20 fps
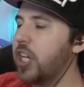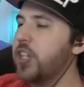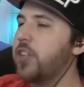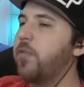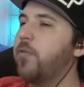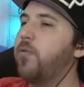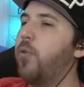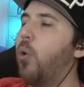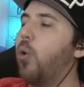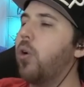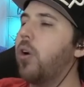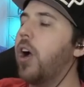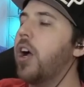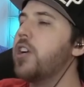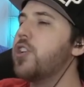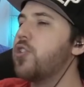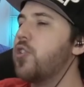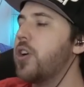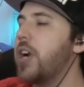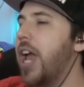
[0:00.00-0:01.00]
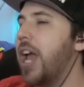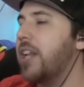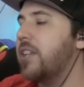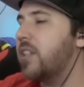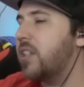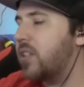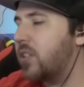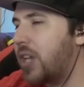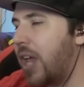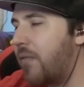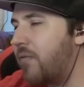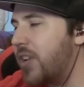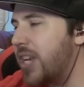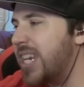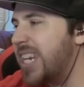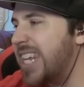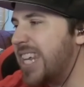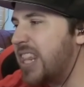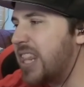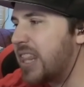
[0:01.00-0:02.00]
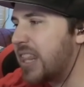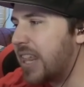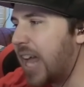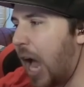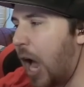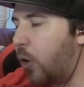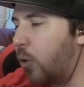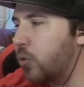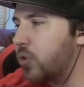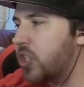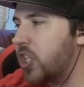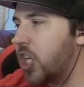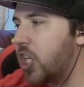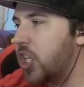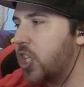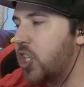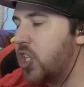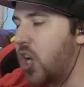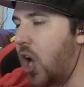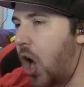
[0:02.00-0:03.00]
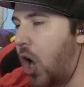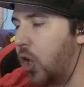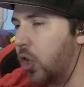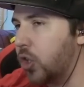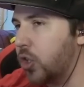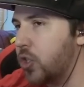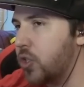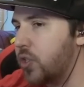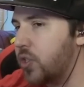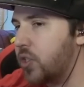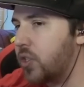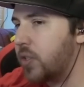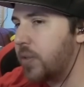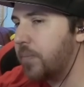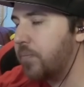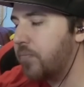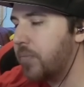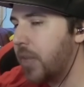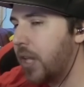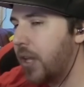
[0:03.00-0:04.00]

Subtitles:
is $470,000.